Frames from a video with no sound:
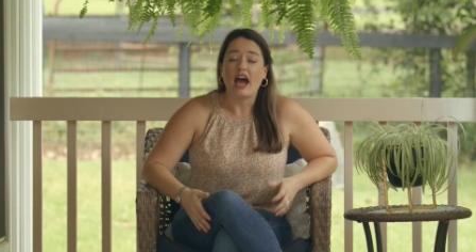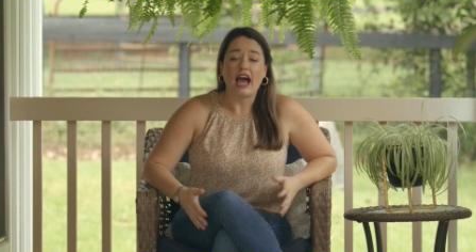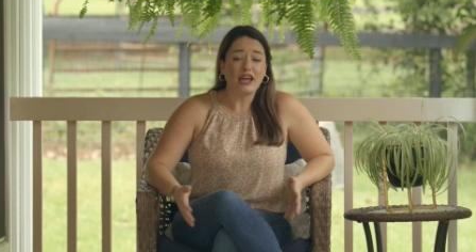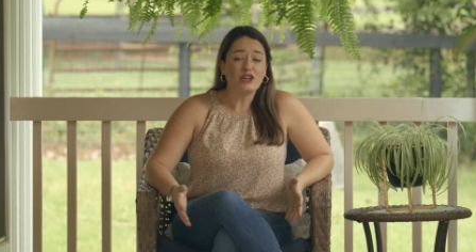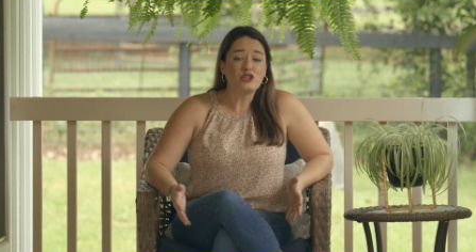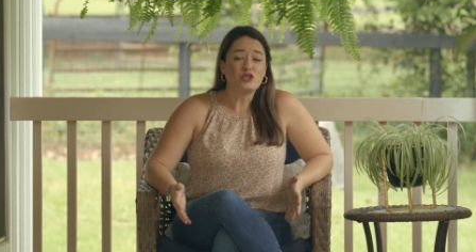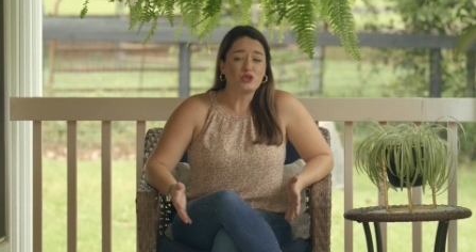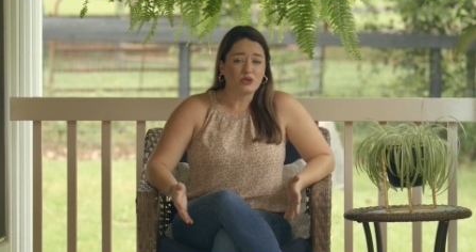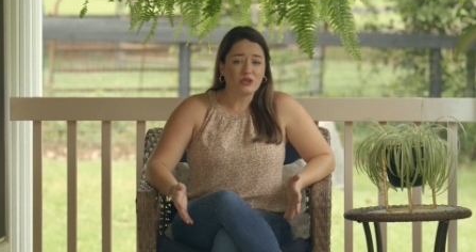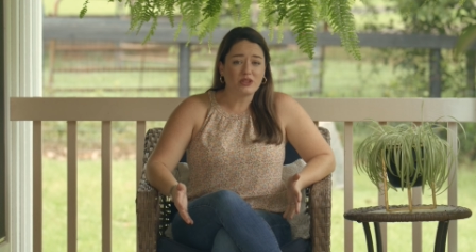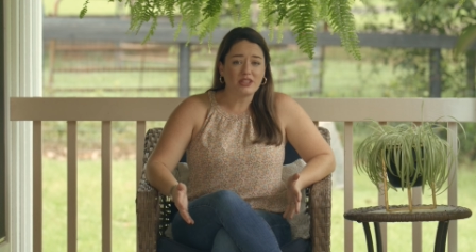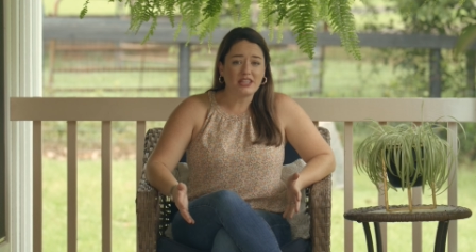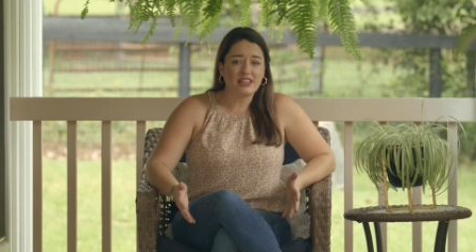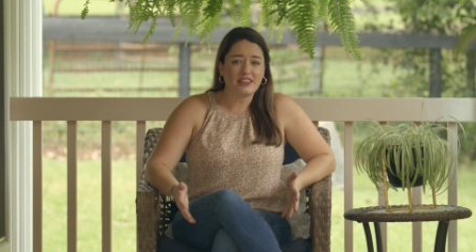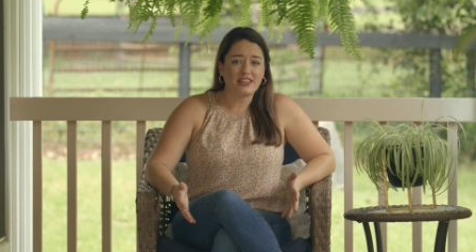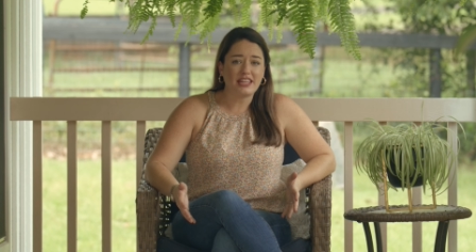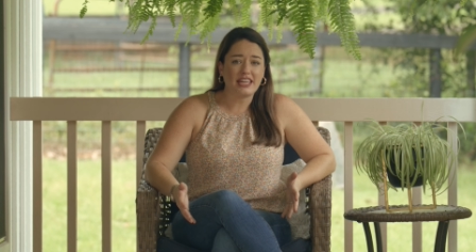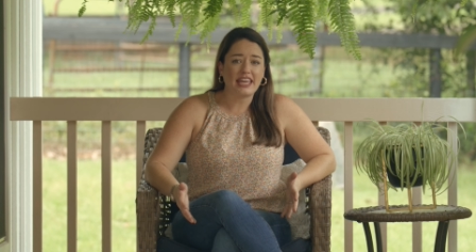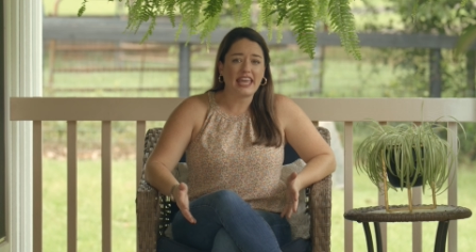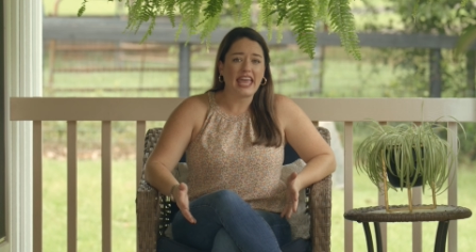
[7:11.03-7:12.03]
I truly
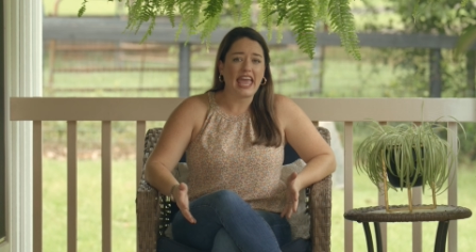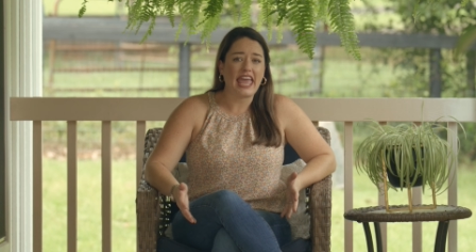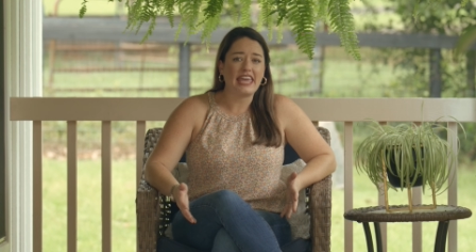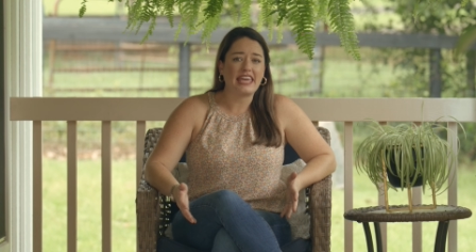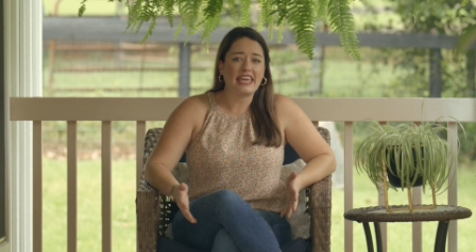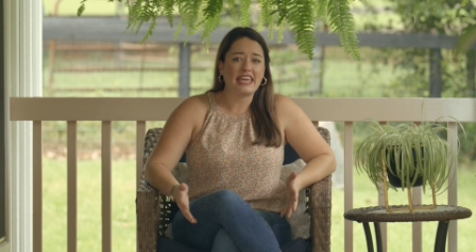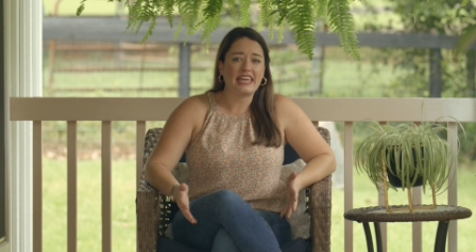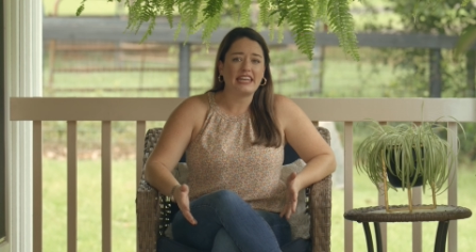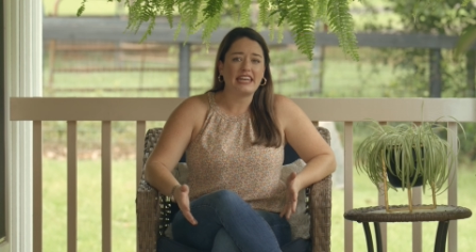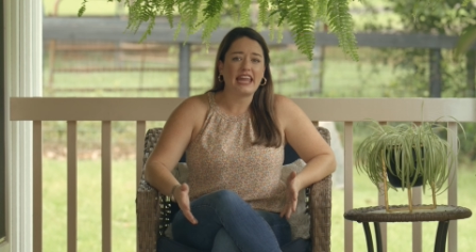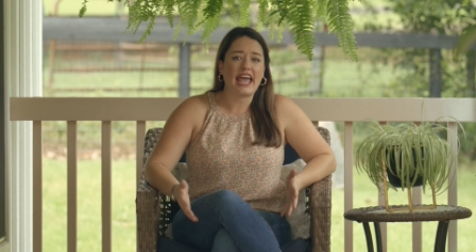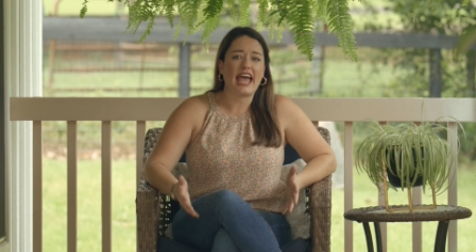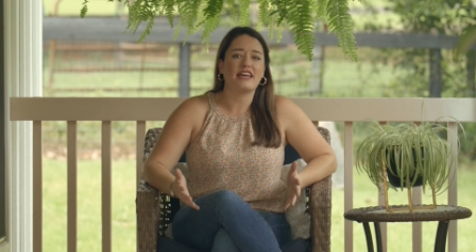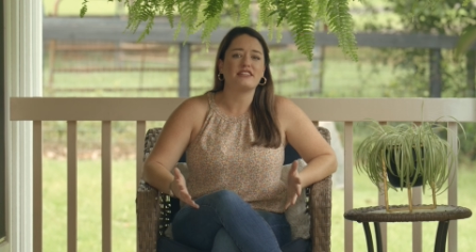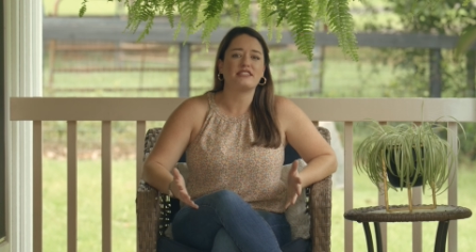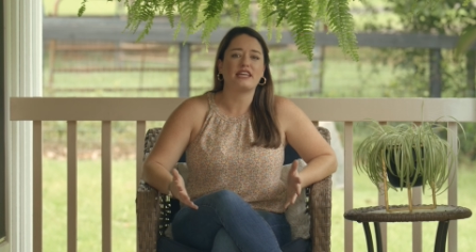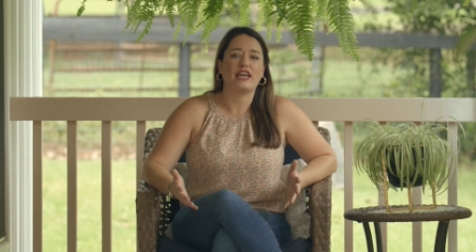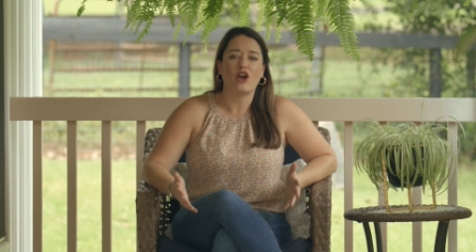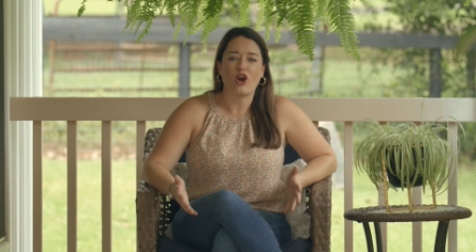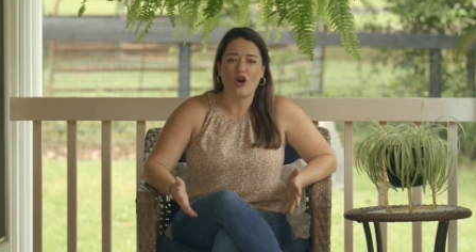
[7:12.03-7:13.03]
think Aiken
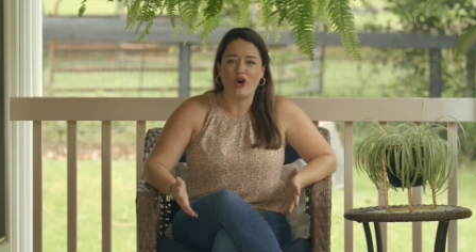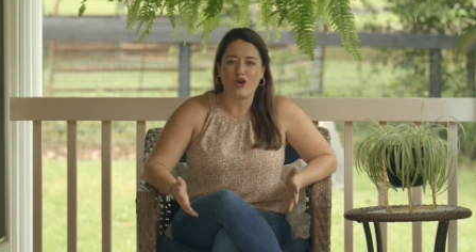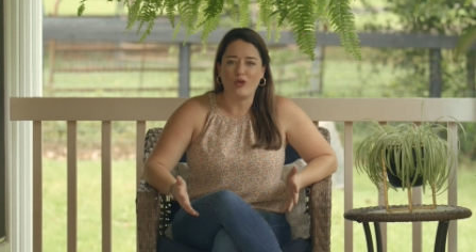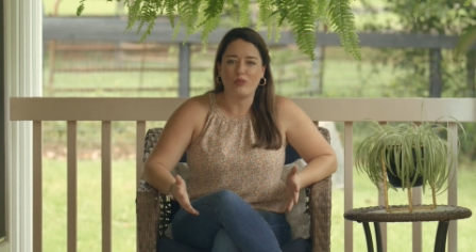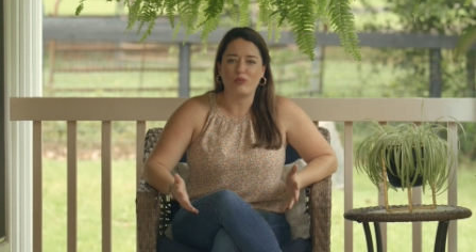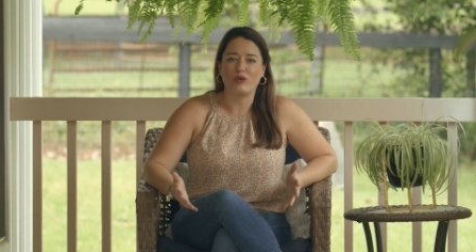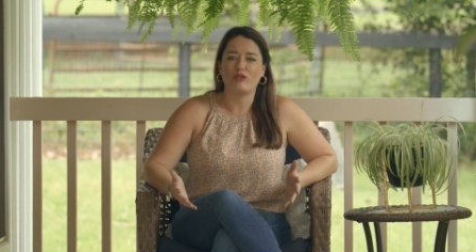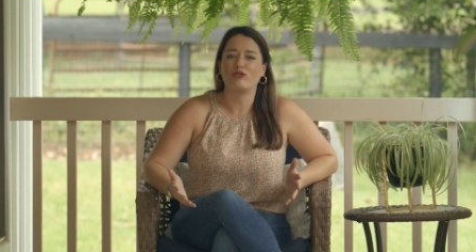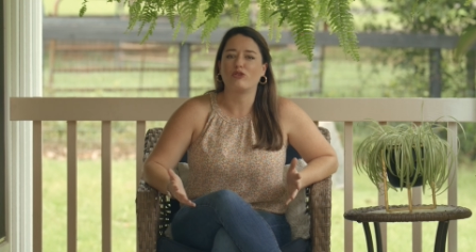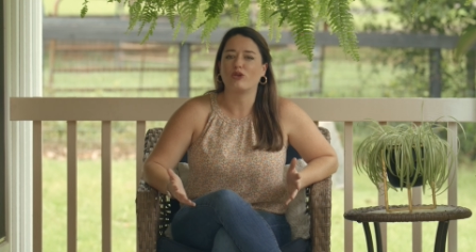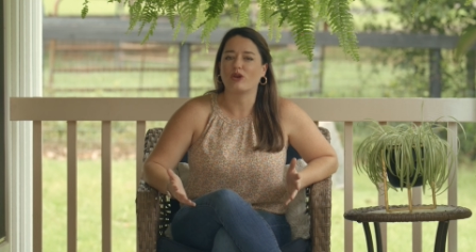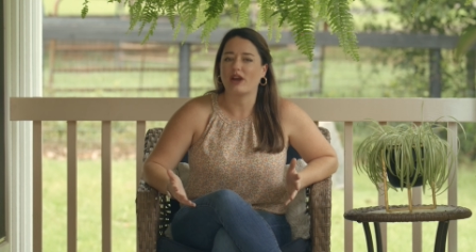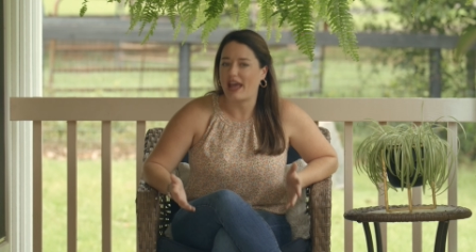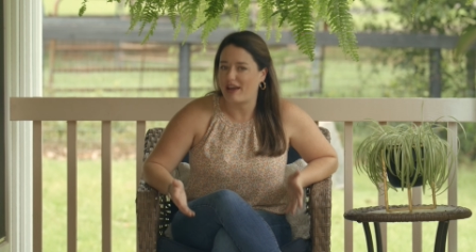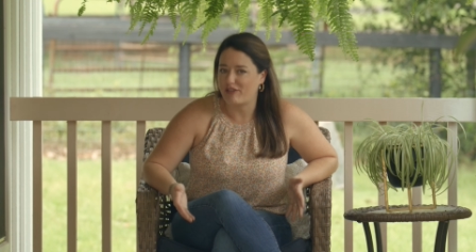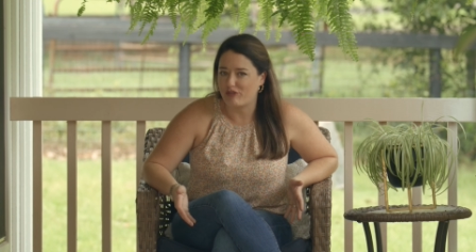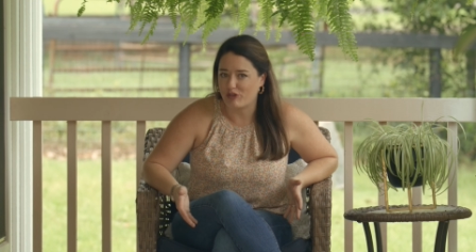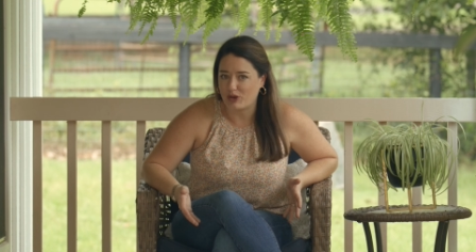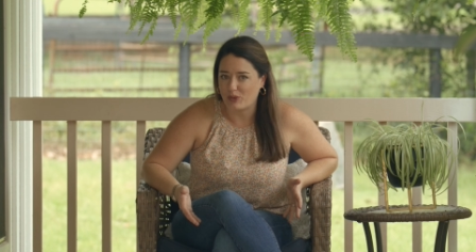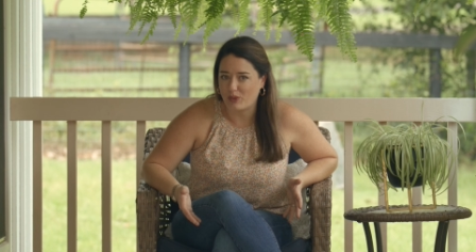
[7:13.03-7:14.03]
has a home for
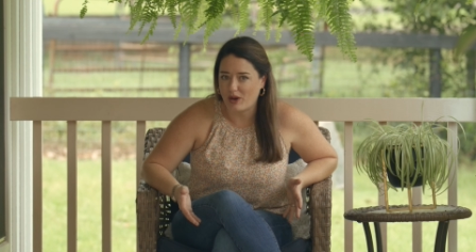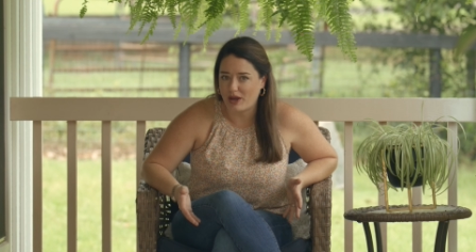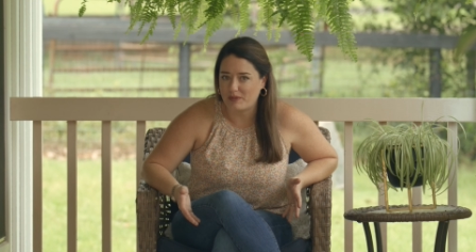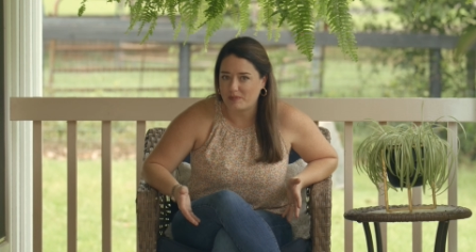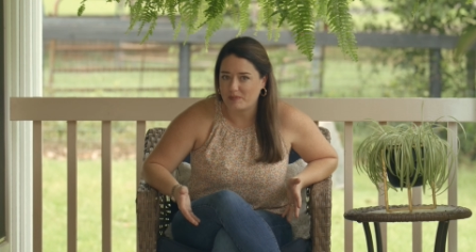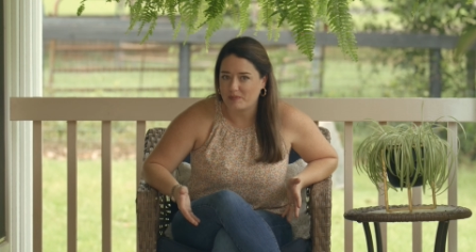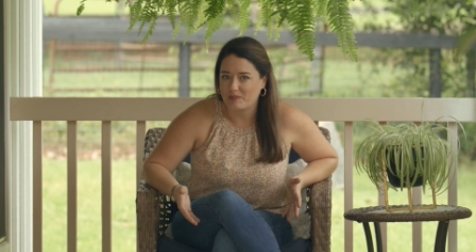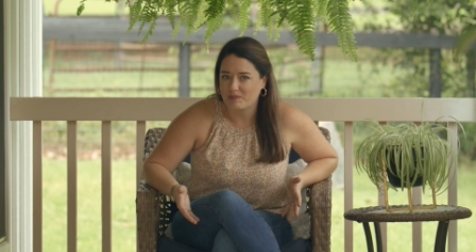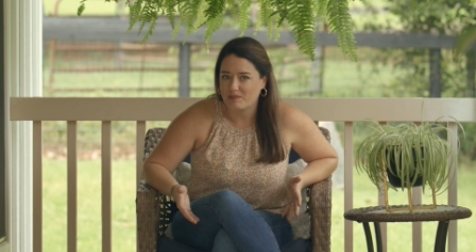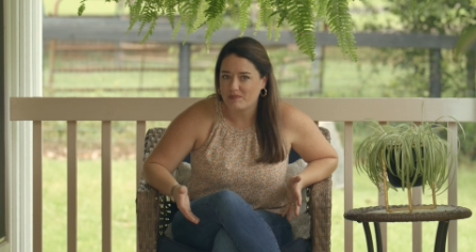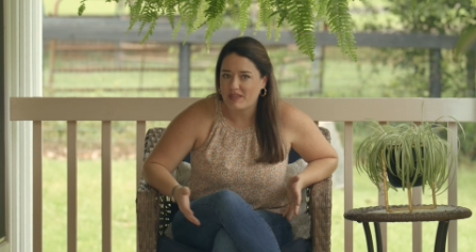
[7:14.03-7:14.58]
everyone.